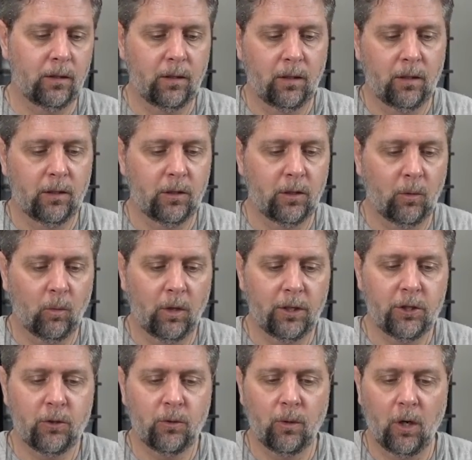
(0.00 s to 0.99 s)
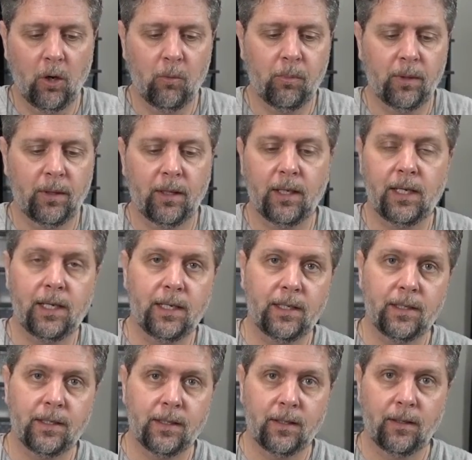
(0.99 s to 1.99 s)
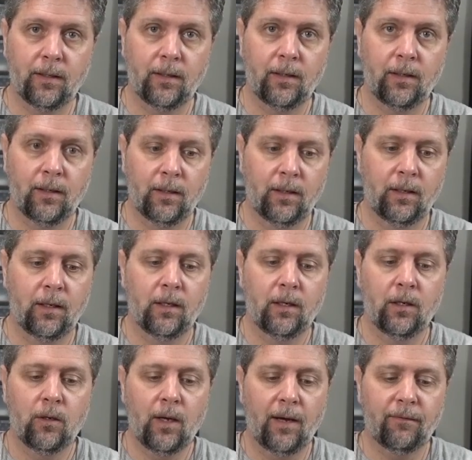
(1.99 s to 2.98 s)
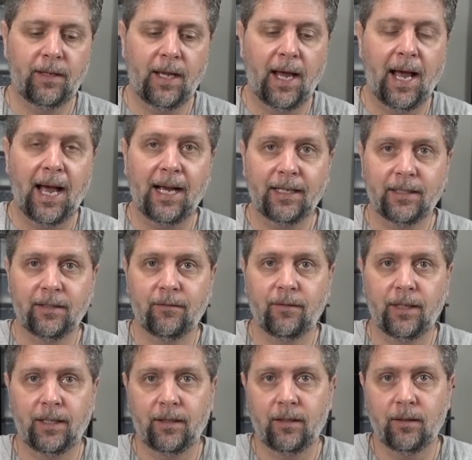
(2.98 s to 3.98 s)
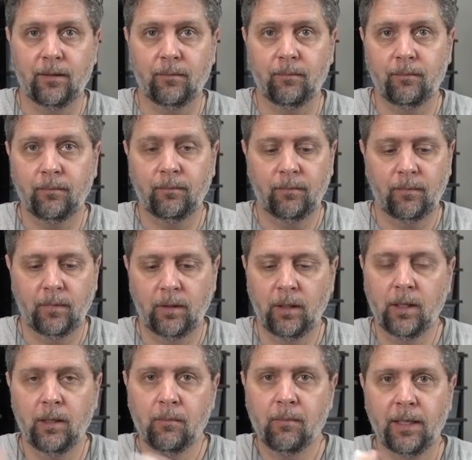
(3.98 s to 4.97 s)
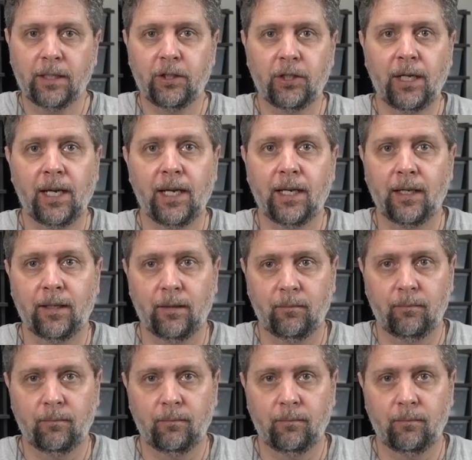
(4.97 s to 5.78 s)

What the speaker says: So once you open these, you have to activate them by shaking them.